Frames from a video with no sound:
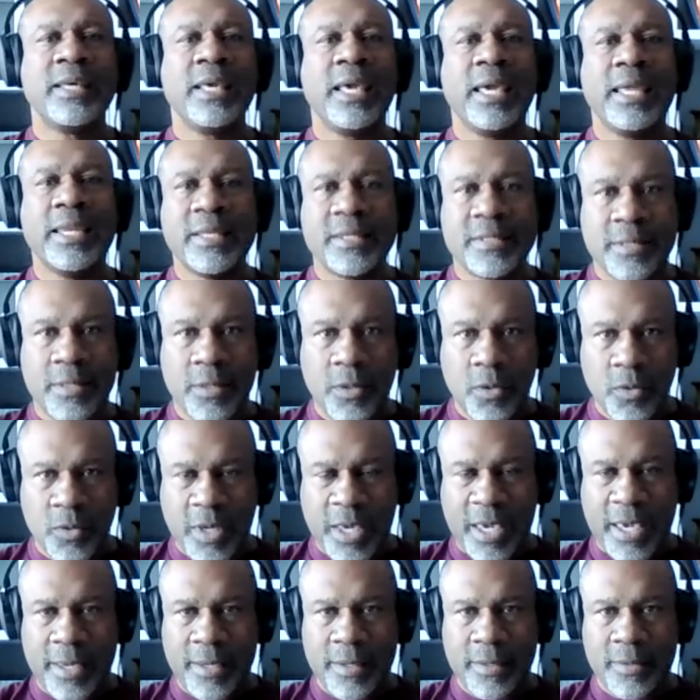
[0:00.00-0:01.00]
And he said,
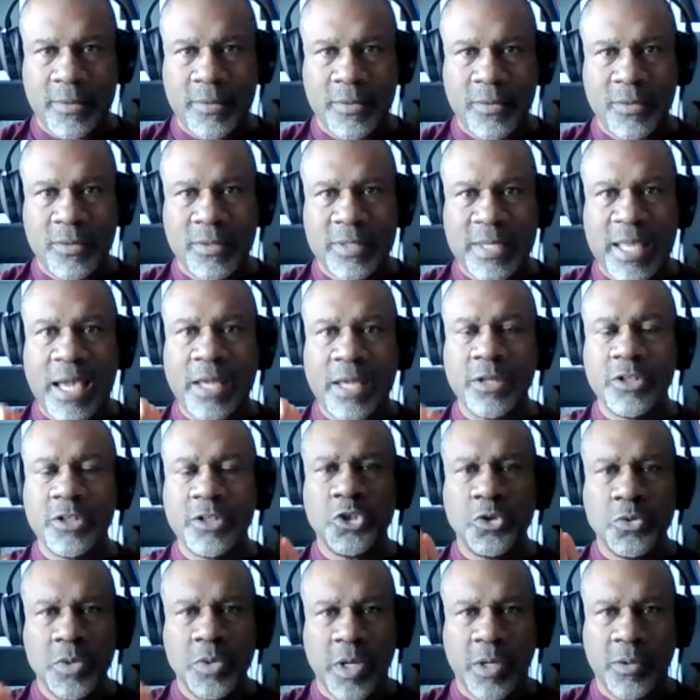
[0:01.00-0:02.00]
okay, now that
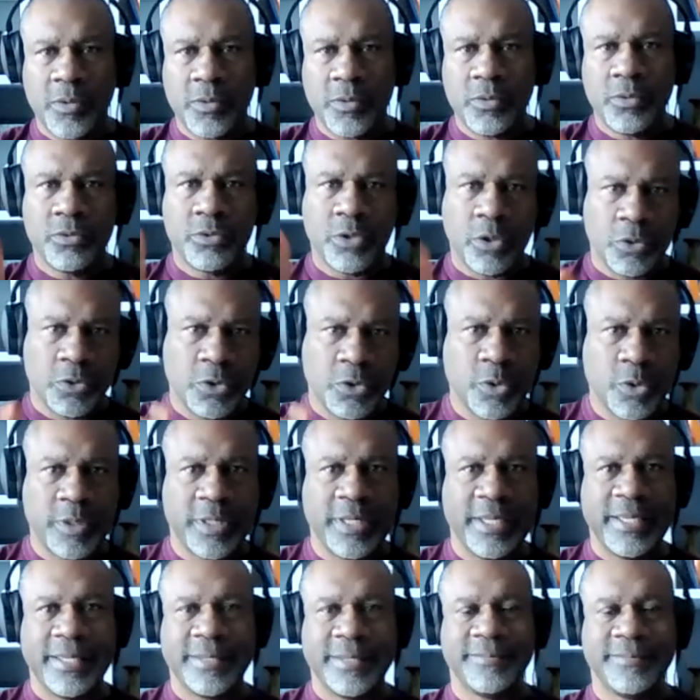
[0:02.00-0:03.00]
you know, don't do it
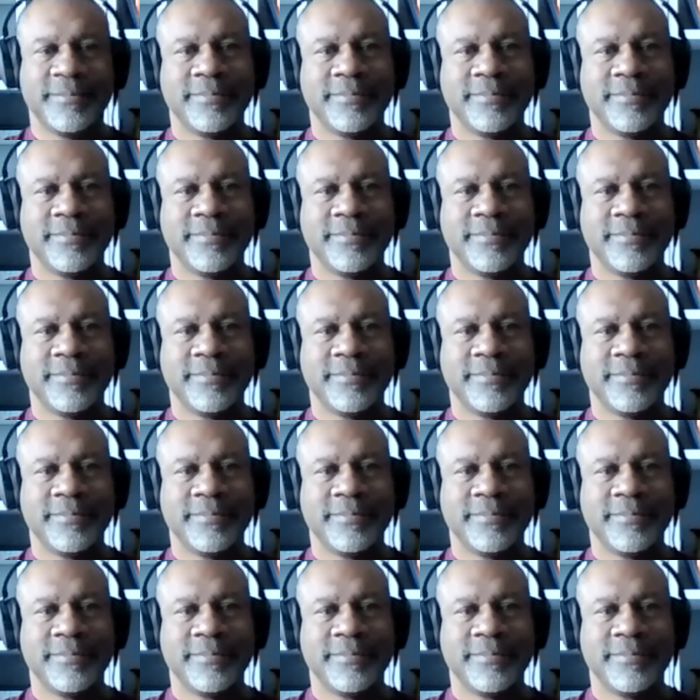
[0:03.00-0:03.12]
again.